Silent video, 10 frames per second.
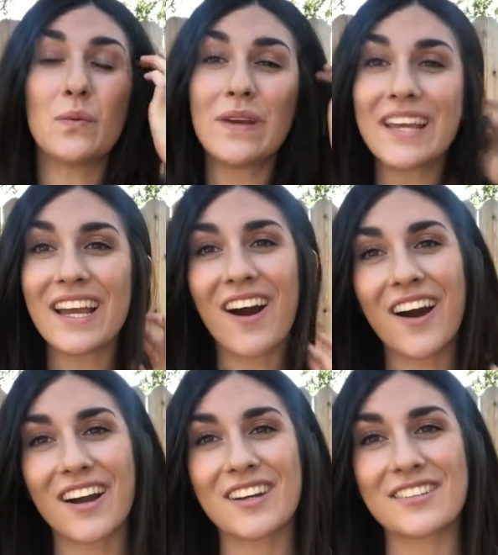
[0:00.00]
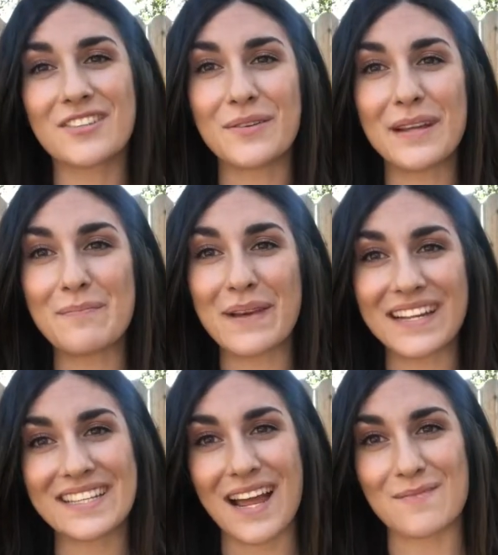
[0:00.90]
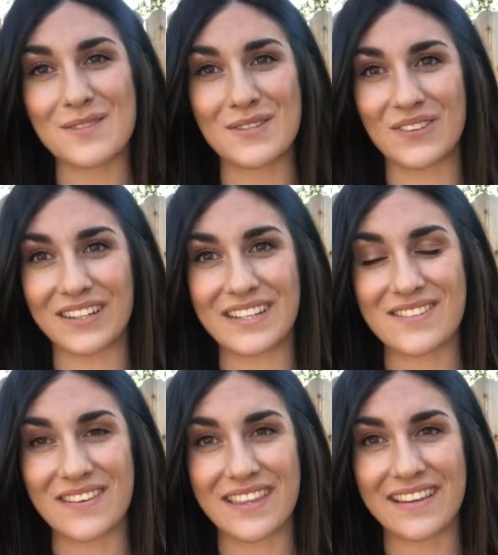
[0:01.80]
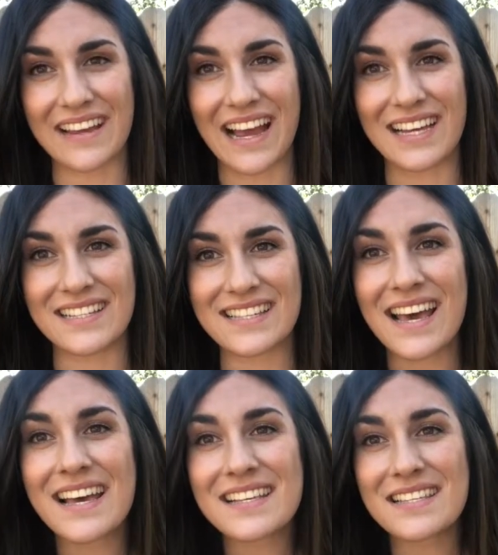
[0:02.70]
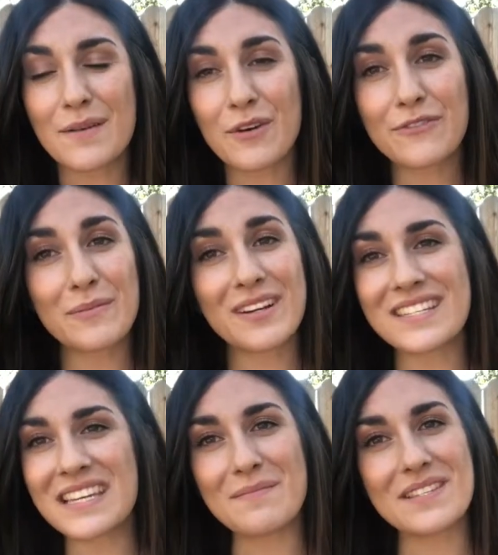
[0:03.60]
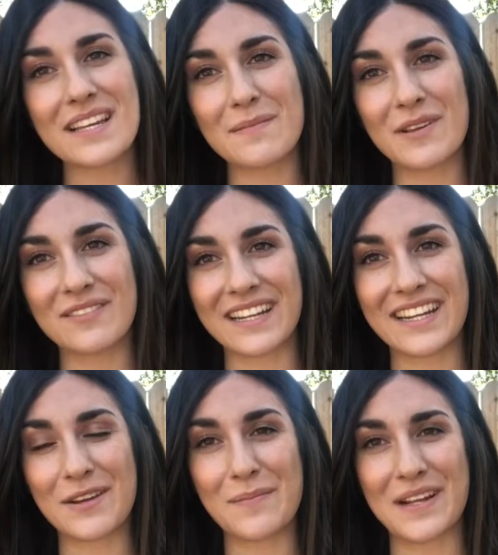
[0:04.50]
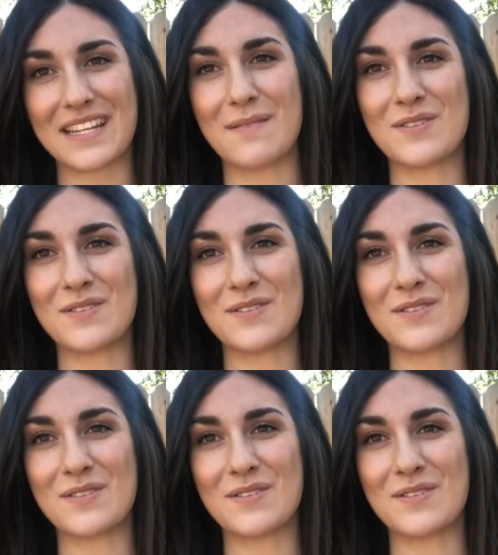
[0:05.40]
we are doing bedtime stories with you guys. Someone from our team is going to be reading you a bedtime